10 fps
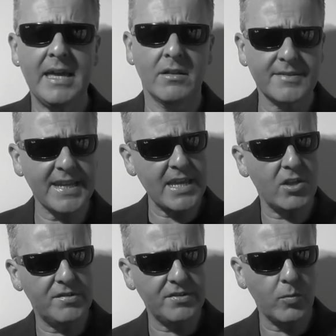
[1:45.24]
it'll take
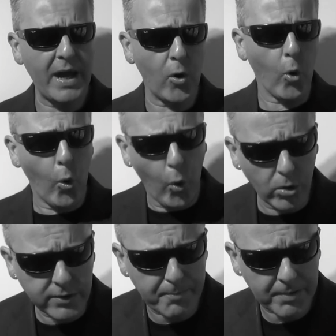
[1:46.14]
you to where
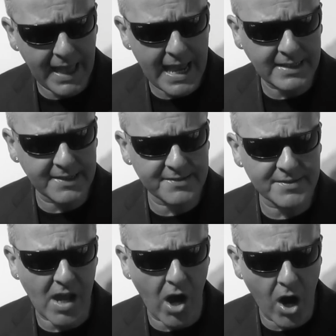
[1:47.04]
all the
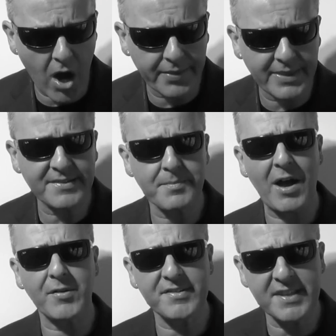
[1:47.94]
playlists are, and there's
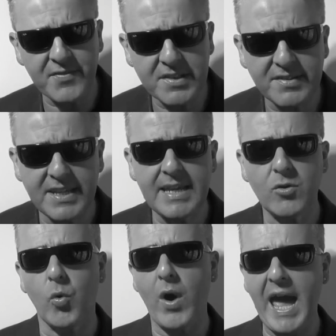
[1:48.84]
about 17
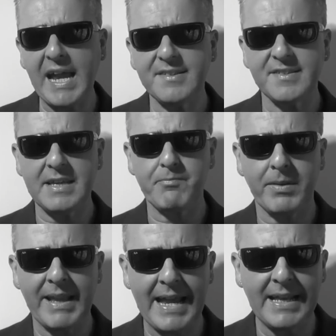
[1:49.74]
or 18
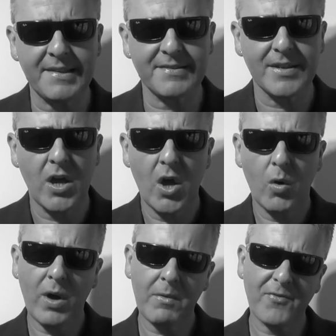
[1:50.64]

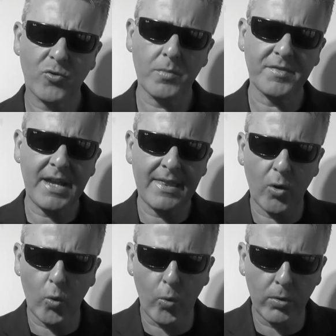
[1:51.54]
playlists where we've grouped together
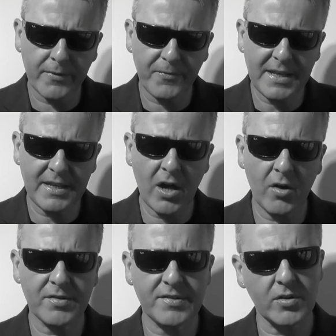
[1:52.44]
all the
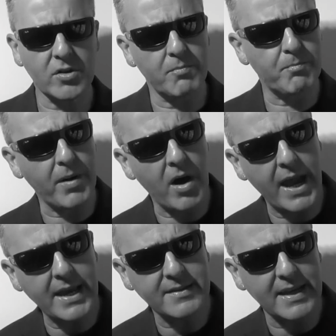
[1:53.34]
videos
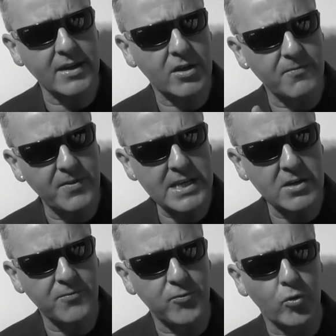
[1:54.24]
combined in a
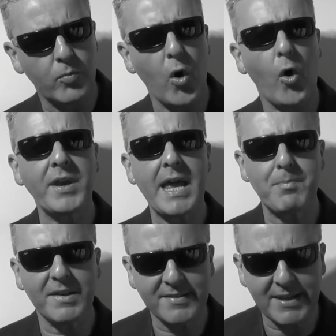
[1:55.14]
convenient form on a
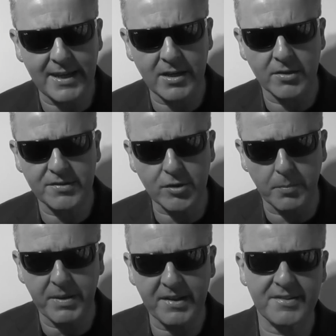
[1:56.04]
particular
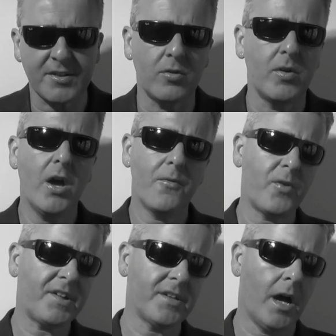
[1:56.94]
topic. So
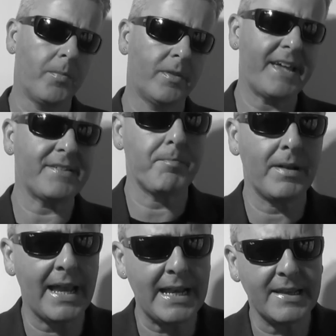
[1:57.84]
for example, there's a
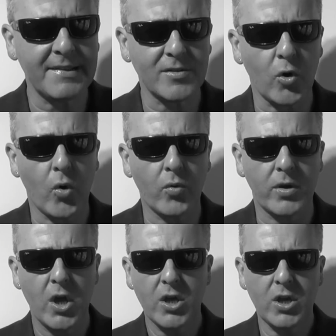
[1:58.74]
playlist on